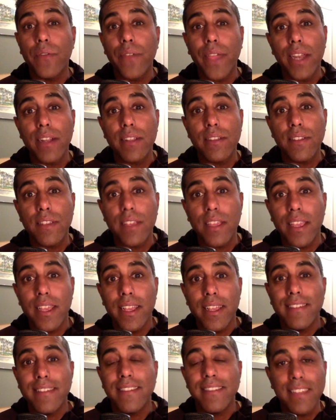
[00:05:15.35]
Fantasy
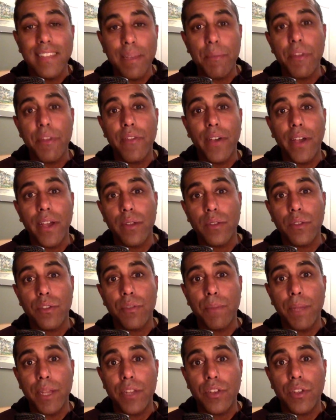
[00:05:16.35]
semifinal
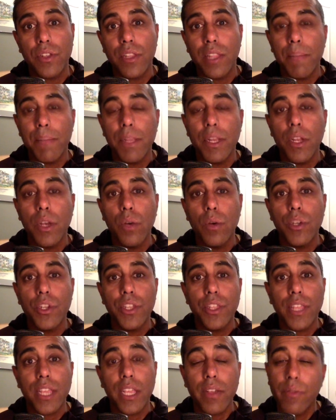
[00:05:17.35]
special. Let me know what
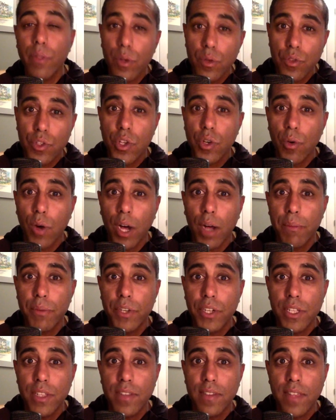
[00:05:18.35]
you think of those two
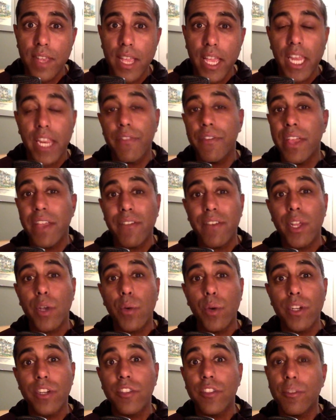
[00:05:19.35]
options. And if you have any
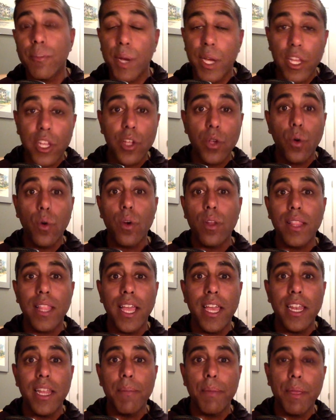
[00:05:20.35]
questions about your
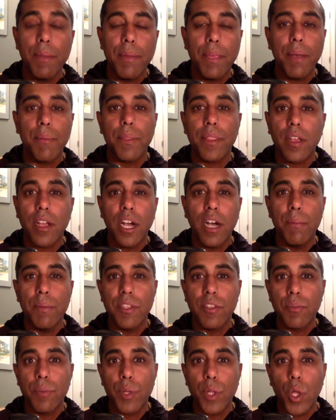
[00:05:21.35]
lineup, hit me up in the
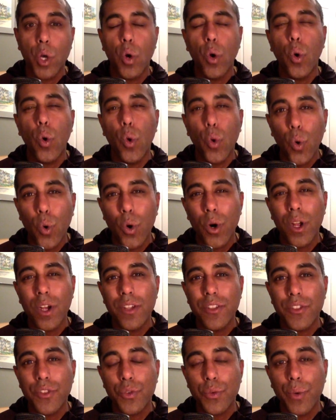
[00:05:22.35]
comments below or
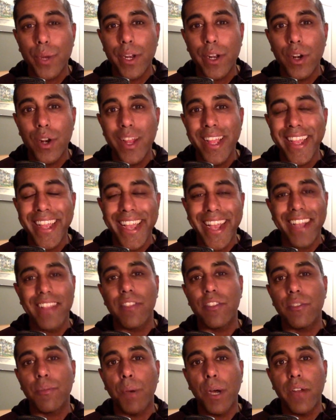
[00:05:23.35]
on Twitter at
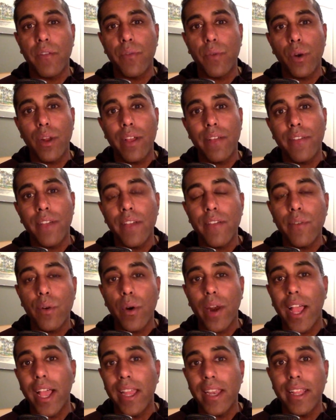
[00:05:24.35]
@TheSpot4FF
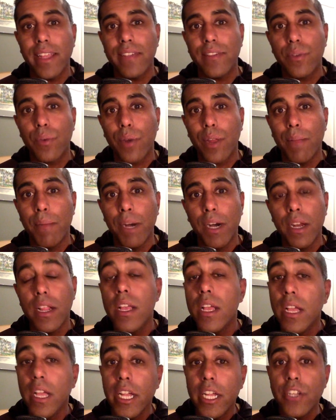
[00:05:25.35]
or at Asa Rehman.
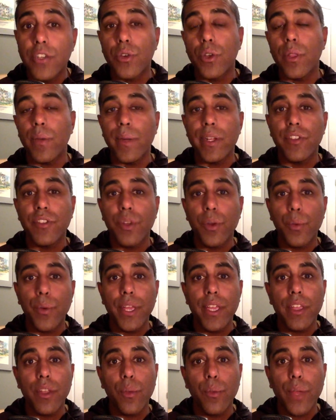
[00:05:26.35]
Enjoy the rest of your
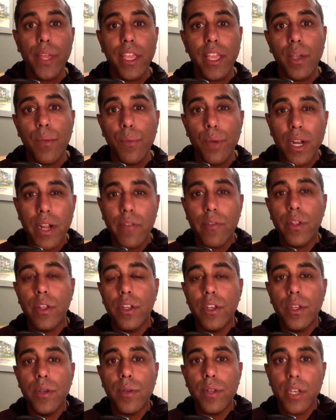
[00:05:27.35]
week, your weekend, whatever
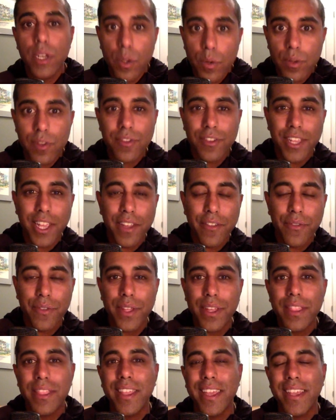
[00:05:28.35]
you're doing. Do it
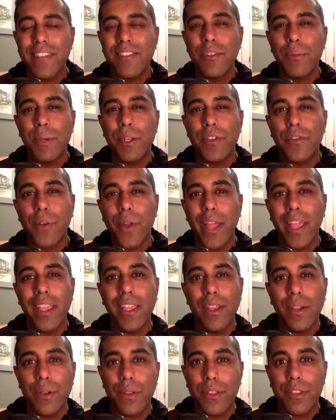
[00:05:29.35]
safely. Thanks so much for
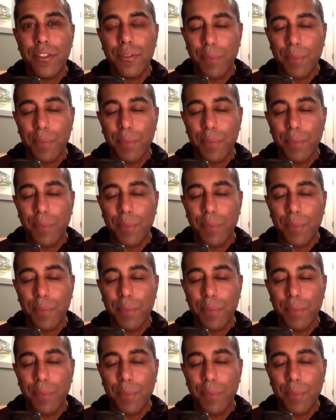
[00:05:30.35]
hanging out at The